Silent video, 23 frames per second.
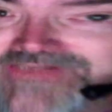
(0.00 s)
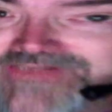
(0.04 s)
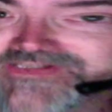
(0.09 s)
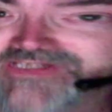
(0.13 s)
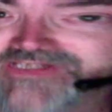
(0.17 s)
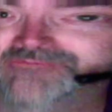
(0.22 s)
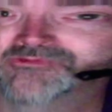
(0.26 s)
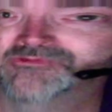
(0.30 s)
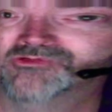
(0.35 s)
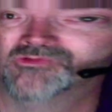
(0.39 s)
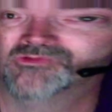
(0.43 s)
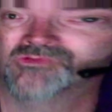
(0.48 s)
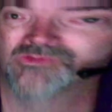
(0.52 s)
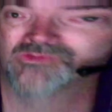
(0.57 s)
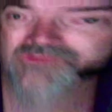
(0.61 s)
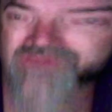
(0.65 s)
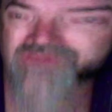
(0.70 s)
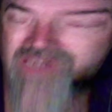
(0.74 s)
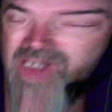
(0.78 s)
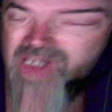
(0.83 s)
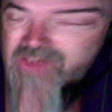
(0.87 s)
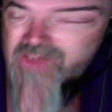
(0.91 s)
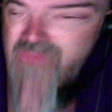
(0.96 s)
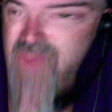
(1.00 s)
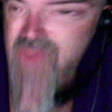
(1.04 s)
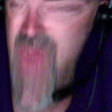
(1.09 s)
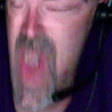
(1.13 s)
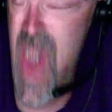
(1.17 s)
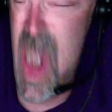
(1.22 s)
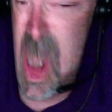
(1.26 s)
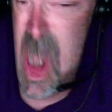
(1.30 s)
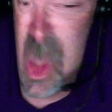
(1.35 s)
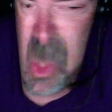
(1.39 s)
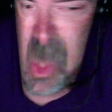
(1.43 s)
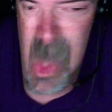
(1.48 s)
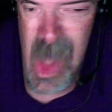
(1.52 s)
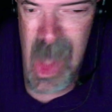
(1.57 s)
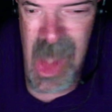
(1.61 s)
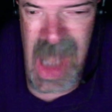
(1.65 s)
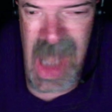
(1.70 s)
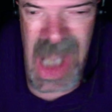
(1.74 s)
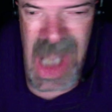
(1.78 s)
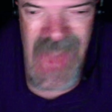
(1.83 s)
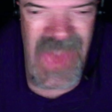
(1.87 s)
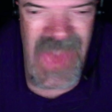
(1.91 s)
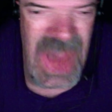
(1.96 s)
anymore or the conversations we were
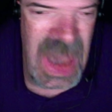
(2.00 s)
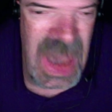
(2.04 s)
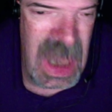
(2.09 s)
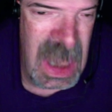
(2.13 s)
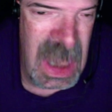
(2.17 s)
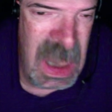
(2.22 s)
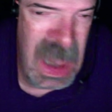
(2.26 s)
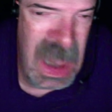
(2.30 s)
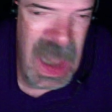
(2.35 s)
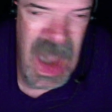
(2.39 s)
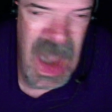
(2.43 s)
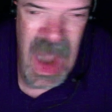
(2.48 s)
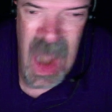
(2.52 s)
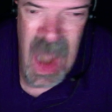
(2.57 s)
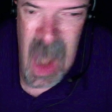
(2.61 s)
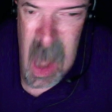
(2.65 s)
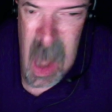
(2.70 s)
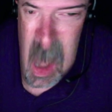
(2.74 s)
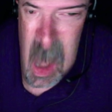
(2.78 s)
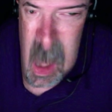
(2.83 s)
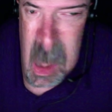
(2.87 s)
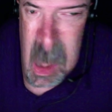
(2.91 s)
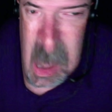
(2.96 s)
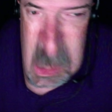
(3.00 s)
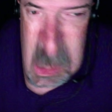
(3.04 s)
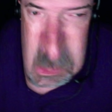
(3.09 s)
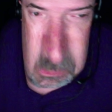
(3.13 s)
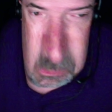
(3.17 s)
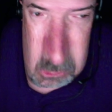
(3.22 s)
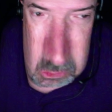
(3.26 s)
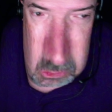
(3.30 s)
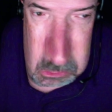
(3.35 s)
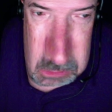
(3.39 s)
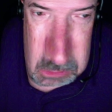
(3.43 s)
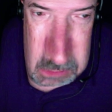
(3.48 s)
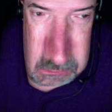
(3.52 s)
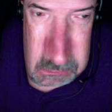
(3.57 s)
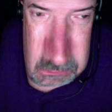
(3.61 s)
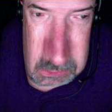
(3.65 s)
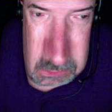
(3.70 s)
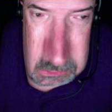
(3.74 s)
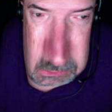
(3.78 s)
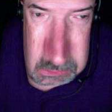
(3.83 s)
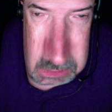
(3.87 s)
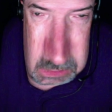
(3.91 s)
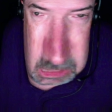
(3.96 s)
having. And that's more my
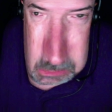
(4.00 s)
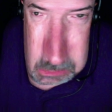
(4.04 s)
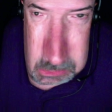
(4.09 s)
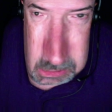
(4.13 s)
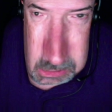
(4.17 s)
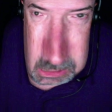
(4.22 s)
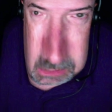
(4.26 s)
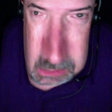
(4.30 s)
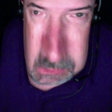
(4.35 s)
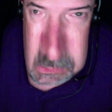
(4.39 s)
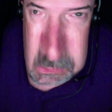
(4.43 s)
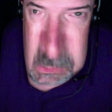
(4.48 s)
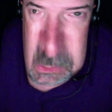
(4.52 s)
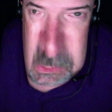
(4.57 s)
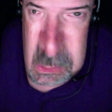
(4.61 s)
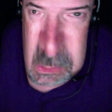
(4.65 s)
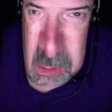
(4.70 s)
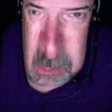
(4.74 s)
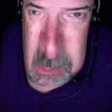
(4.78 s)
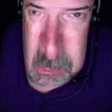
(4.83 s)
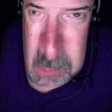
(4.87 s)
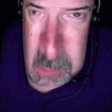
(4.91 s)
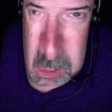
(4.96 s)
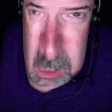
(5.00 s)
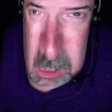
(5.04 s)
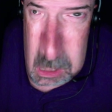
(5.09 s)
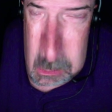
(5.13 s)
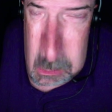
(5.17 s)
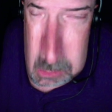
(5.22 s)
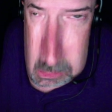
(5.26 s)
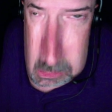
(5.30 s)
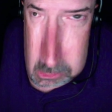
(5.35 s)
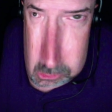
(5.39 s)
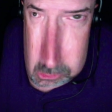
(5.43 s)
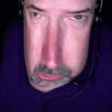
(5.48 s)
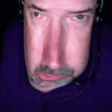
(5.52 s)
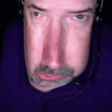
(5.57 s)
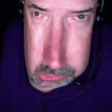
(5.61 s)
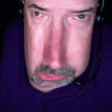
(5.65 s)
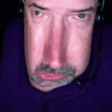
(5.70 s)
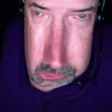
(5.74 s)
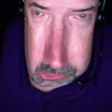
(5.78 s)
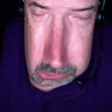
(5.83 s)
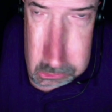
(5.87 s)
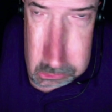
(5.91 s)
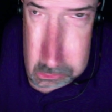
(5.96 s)
fault than anybody else's because I'm, I'm a little
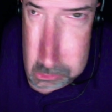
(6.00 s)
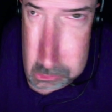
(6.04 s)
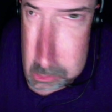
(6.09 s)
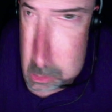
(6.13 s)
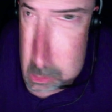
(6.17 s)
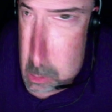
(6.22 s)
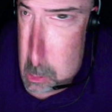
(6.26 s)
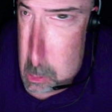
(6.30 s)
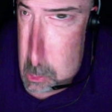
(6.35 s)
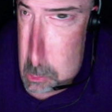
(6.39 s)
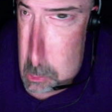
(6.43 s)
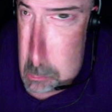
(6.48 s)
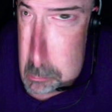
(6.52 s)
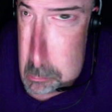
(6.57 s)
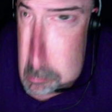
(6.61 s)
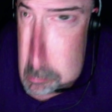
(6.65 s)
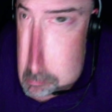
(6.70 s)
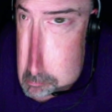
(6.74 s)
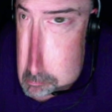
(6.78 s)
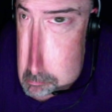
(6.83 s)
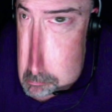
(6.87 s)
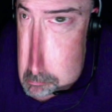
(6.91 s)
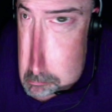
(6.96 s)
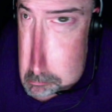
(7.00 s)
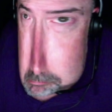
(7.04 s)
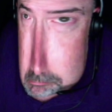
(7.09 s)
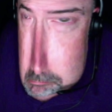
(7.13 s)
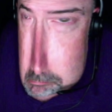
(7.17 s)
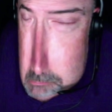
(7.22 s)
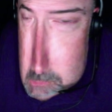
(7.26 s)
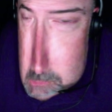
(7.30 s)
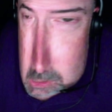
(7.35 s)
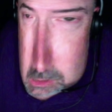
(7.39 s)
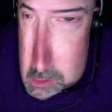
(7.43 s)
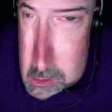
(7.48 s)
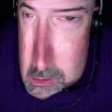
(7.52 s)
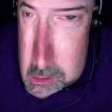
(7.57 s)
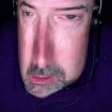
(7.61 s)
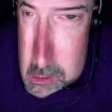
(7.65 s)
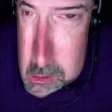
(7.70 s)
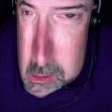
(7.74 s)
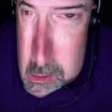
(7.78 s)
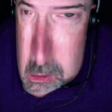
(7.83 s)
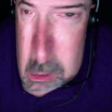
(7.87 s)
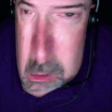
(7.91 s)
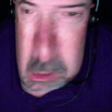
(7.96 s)
bit unorganized.
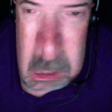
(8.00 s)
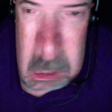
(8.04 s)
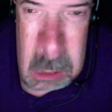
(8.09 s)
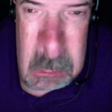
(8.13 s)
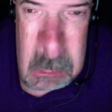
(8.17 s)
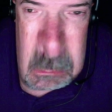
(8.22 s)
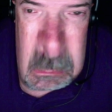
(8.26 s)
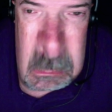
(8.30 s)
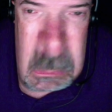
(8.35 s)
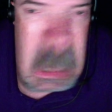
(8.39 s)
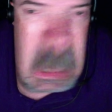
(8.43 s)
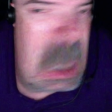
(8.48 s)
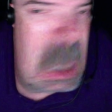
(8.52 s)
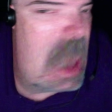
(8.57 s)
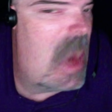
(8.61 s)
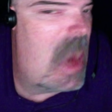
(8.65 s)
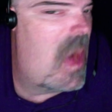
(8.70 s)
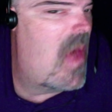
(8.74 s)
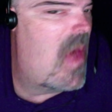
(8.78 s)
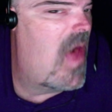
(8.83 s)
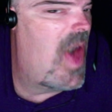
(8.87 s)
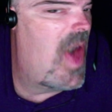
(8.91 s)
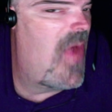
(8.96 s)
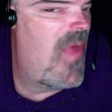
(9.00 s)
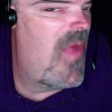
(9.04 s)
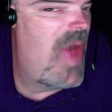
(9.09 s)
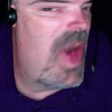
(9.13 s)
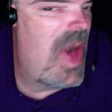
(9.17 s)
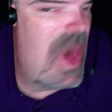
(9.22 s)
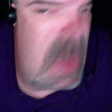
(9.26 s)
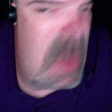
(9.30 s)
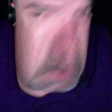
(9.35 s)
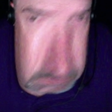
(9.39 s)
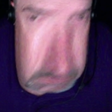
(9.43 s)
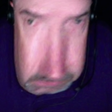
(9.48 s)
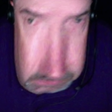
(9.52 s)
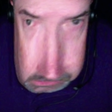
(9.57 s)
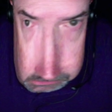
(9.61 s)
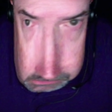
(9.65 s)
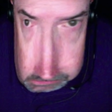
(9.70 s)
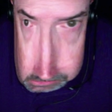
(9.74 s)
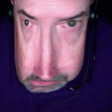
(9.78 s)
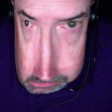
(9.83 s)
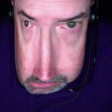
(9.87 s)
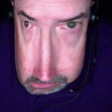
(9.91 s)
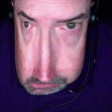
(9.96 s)
Um, I look like Ringo Starr.
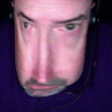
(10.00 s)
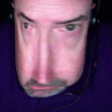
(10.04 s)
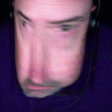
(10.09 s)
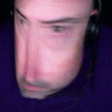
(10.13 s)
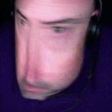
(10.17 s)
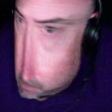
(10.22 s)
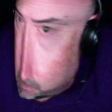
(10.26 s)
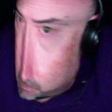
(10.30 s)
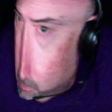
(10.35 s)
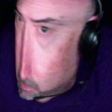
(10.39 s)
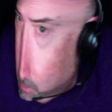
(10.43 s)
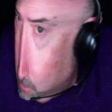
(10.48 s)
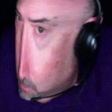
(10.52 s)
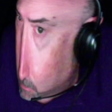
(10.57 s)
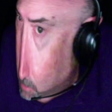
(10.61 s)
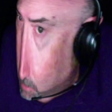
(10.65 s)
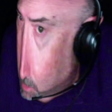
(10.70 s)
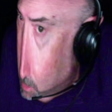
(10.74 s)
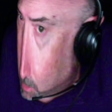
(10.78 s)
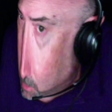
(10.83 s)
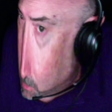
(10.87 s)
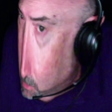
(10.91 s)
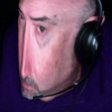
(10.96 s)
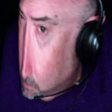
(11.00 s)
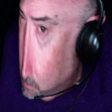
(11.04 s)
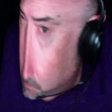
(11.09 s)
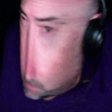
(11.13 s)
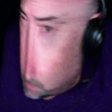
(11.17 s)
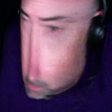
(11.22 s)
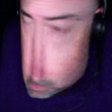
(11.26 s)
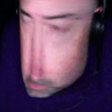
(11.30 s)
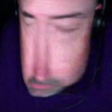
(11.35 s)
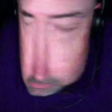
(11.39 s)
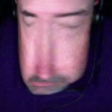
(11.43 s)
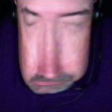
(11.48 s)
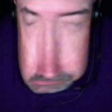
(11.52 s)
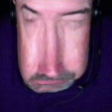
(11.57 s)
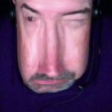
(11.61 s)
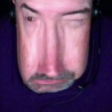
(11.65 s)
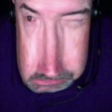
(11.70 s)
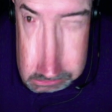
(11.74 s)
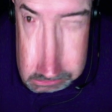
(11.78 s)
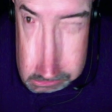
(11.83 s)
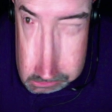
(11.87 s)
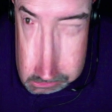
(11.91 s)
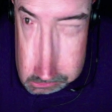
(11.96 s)
The nose looks like Ringo Starr, doesn't
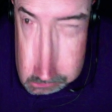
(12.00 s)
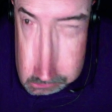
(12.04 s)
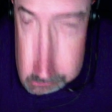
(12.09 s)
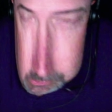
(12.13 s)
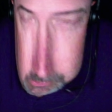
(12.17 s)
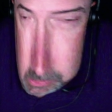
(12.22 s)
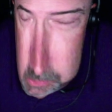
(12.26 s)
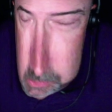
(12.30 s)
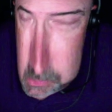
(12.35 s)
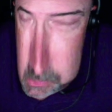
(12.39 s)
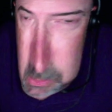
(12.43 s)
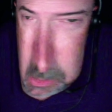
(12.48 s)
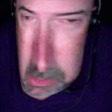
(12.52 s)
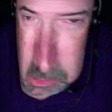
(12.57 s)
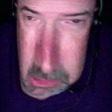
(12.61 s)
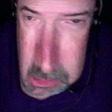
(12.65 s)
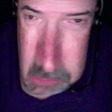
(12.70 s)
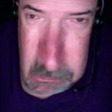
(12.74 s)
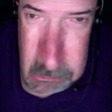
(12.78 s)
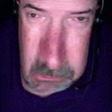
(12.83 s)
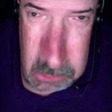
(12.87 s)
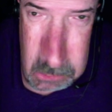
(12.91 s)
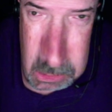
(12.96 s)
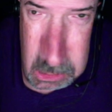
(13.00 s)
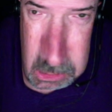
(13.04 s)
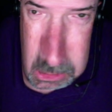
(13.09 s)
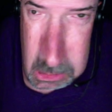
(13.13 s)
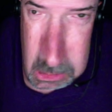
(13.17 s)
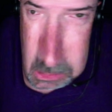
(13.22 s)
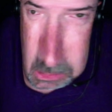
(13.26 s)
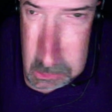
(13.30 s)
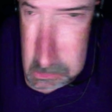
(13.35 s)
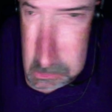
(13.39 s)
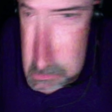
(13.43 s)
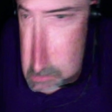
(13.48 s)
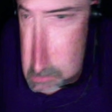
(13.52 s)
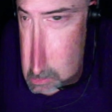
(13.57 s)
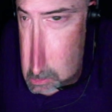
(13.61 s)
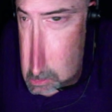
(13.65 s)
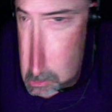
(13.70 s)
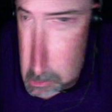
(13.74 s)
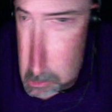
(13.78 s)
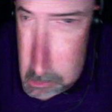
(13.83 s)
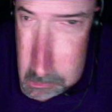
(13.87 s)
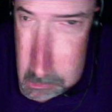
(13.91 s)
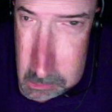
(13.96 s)
it? Hello, peace and love, Ringo
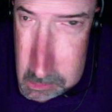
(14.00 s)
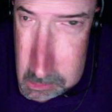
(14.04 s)
Starr.